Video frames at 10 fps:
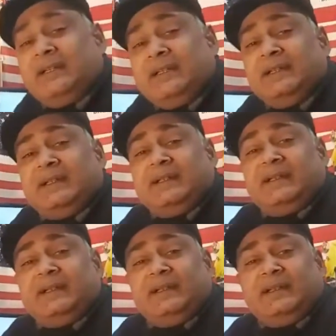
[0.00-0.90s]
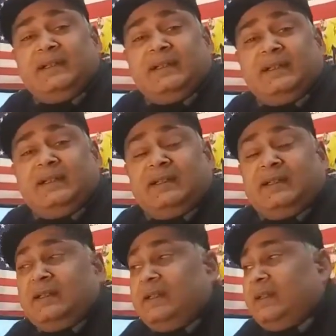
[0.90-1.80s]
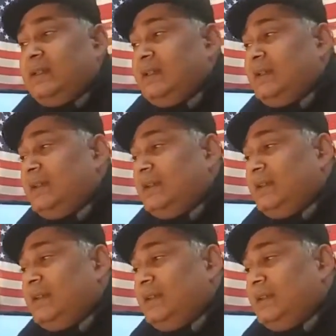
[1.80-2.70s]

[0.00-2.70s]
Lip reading: Nothing is said.